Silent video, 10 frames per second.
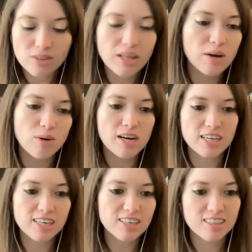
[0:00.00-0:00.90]
on that
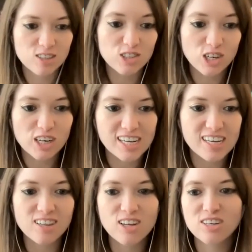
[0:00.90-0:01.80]
writing journey
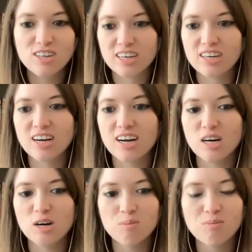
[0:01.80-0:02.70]
along there,
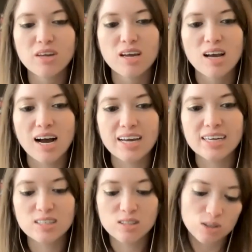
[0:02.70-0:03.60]

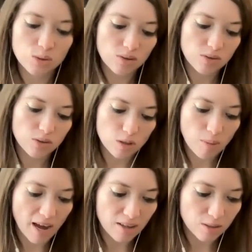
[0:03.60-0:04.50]
I sort of took the
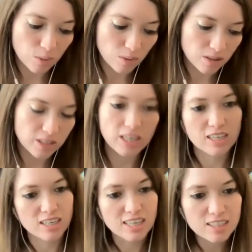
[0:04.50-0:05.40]
path towards getting
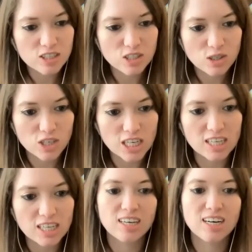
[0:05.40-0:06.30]
an English
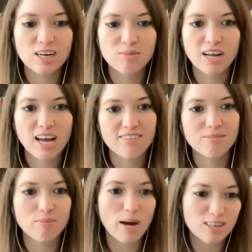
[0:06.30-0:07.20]
degree, and I have
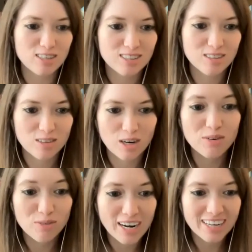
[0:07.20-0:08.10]
minors in creative
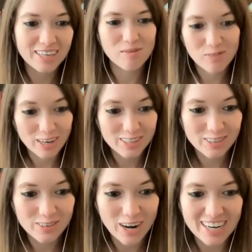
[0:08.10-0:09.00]
writing and
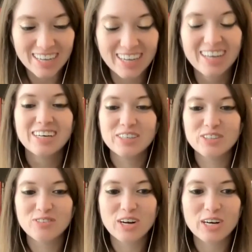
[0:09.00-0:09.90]
professional writing. I
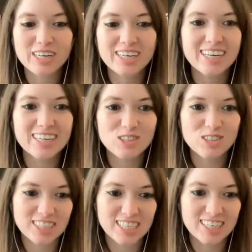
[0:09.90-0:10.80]
was very
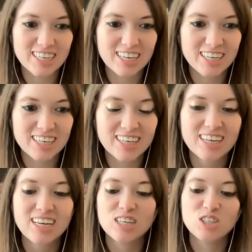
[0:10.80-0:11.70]
interested in
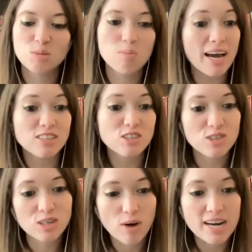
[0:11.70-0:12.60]
just
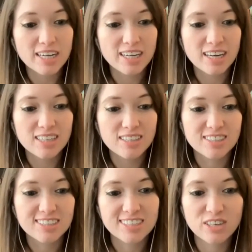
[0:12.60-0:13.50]
mastering writing as a
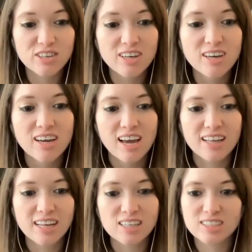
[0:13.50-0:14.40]
skill,
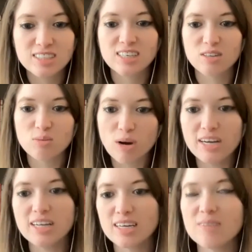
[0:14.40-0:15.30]
and that's the
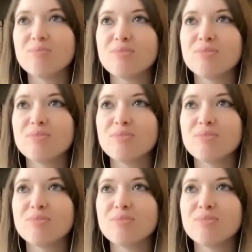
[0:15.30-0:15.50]
writing